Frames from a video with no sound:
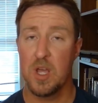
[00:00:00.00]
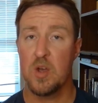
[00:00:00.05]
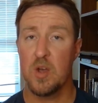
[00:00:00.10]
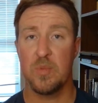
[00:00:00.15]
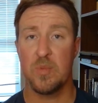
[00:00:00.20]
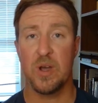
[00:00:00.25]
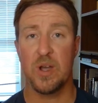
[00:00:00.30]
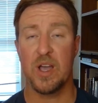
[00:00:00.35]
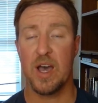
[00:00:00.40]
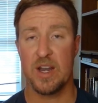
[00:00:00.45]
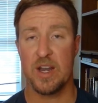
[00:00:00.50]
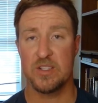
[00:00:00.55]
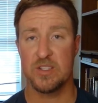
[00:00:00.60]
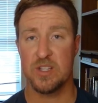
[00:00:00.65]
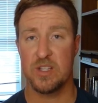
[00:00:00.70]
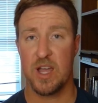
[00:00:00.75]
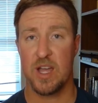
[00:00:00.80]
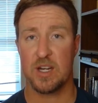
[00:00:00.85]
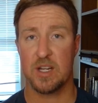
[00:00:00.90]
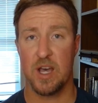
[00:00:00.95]
But God is
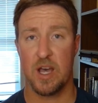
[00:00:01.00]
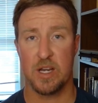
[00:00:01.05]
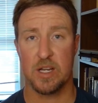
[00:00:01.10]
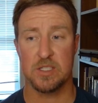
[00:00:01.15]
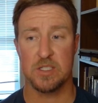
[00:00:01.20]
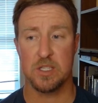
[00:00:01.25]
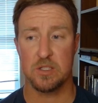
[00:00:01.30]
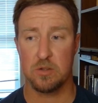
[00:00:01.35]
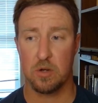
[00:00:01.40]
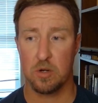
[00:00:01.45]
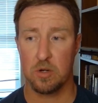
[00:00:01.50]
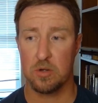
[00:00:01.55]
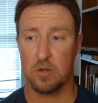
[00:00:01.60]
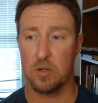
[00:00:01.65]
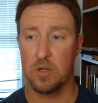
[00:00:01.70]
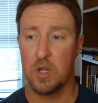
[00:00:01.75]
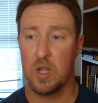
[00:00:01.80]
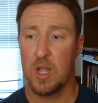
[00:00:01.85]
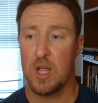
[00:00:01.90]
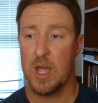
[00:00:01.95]
not. God is
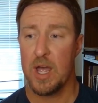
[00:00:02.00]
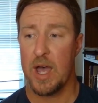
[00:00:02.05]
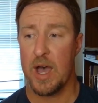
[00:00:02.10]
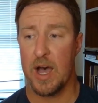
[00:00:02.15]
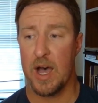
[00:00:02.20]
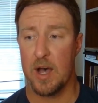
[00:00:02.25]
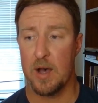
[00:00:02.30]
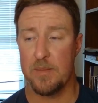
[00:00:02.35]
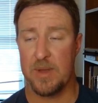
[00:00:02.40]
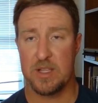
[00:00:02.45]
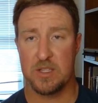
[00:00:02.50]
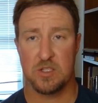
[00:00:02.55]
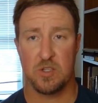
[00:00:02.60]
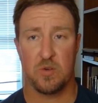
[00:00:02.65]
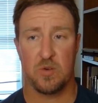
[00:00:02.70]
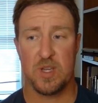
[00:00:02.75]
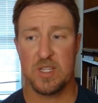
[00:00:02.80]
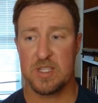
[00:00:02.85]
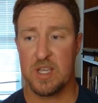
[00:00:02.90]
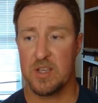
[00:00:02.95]
eternal. And so
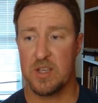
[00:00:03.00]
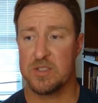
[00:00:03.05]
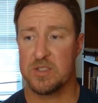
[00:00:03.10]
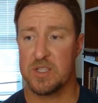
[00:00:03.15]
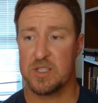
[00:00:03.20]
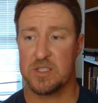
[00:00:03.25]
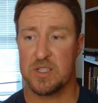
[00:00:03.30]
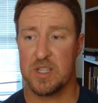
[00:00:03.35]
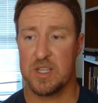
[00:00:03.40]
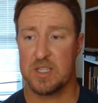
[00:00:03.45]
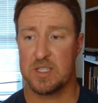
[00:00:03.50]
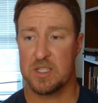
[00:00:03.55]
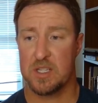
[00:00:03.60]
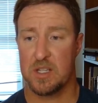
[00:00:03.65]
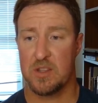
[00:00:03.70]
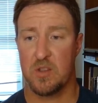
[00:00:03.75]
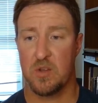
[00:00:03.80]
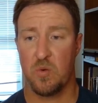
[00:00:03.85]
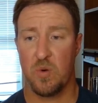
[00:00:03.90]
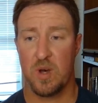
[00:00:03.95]
he tells us that
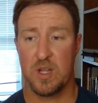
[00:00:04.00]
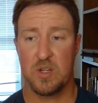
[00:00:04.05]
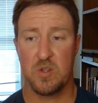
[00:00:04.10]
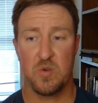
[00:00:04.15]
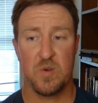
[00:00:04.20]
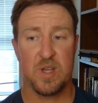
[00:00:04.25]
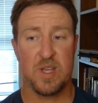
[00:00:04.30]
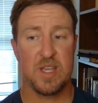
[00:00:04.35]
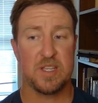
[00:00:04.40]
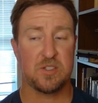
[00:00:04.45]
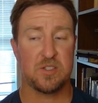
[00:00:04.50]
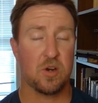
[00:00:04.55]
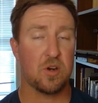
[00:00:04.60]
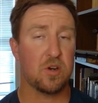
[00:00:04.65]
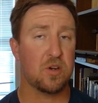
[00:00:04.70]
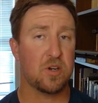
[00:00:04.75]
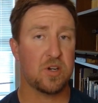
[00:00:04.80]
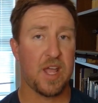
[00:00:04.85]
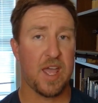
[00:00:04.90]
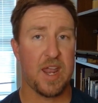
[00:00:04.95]
the one who has
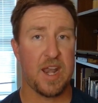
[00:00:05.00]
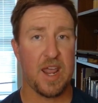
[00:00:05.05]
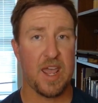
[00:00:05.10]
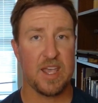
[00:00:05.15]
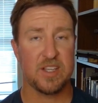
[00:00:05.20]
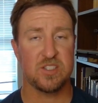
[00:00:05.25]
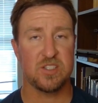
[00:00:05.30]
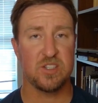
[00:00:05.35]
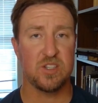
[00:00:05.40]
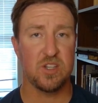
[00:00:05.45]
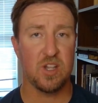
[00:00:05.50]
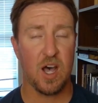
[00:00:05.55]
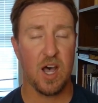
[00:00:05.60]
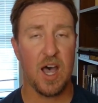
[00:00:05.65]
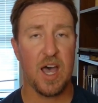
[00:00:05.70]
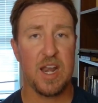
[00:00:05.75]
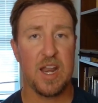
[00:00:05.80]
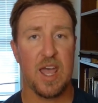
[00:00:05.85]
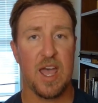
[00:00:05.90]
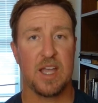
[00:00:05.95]
heard and has
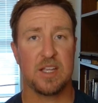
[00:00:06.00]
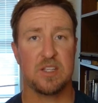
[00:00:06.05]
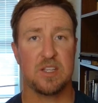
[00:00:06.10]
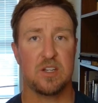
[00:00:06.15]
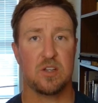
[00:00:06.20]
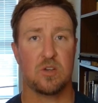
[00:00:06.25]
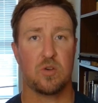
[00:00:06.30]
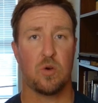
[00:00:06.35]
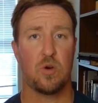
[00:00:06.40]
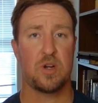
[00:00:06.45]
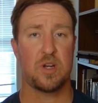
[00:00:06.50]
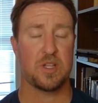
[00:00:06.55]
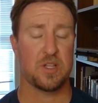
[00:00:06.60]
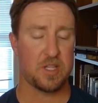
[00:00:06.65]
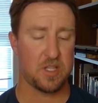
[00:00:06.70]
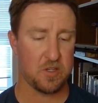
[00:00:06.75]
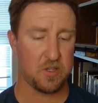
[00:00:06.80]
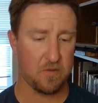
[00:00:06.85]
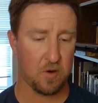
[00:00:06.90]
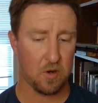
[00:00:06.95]
not acted
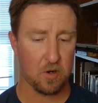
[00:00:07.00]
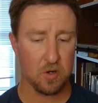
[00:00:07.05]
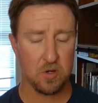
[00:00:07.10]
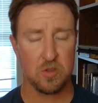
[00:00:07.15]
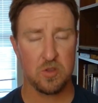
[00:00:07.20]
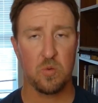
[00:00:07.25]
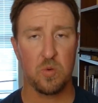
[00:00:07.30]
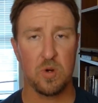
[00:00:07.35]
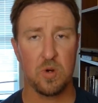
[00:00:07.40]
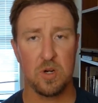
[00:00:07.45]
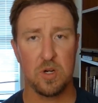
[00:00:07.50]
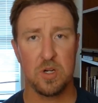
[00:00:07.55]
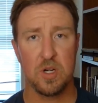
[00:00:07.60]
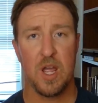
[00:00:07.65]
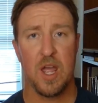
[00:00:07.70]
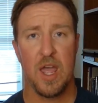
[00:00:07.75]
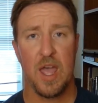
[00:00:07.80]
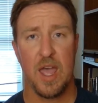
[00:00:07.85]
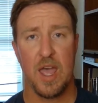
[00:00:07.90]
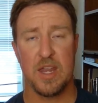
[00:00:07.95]
accordingly, you've heard the word
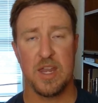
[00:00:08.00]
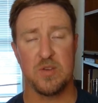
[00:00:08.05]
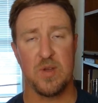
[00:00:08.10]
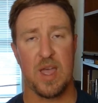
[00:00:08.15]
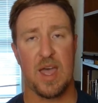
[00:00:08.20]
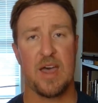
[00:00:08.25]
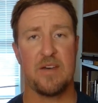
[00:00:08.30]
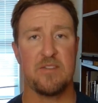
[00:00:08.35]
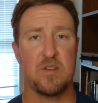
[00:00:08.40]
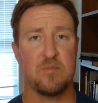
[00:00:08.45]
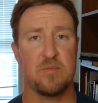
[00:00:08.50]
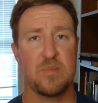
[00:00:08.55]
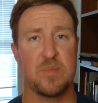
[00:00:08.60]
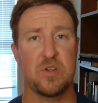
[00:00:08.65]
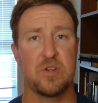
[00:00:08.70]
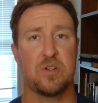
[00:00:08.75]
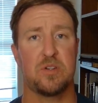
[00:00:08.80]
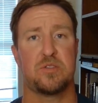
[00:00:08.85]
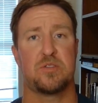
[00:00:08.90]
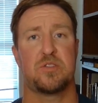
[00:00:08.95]
and you haven't
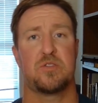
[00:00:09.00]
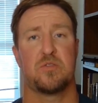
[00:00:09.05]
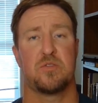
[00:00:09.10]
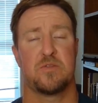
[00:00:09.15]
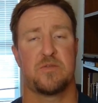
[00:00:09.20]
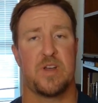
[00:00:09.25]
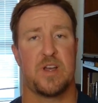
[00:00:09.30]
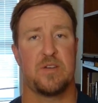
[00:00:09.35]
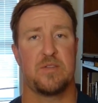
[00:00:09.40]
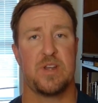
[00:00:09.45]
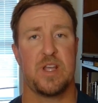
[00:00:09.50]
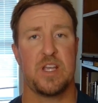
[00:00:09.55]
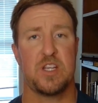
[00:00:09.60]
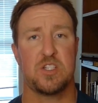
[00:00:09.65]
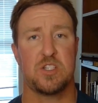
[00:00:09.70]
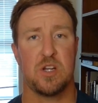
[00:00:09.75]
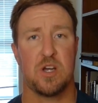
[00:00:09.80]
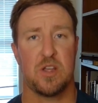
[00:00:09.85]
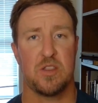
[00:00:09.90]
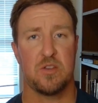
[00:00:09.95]
built your
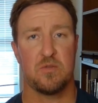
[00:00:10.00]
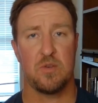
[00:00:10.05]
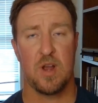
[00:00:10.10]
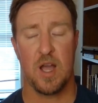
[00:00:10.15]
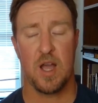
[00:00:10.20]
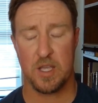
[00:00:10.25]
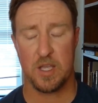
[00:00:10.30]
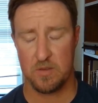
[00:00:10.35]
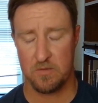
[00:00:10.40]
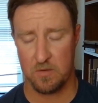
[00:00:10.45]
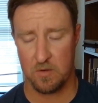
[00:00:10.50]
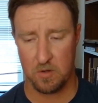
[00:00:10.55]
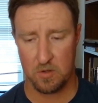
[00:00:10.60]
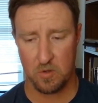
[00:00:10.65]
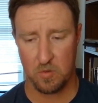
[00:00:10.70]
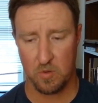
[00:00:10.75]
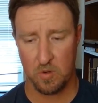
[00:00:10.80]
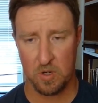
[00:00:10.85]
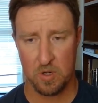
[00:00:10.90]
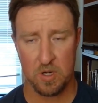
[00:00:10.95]
foundation on the rock. You've heard the
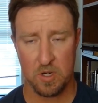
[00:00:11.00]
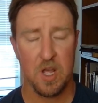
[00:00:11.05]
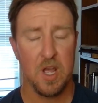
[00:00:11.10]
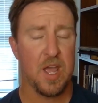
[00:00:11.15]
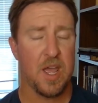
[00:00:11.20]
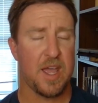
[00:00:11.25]
word.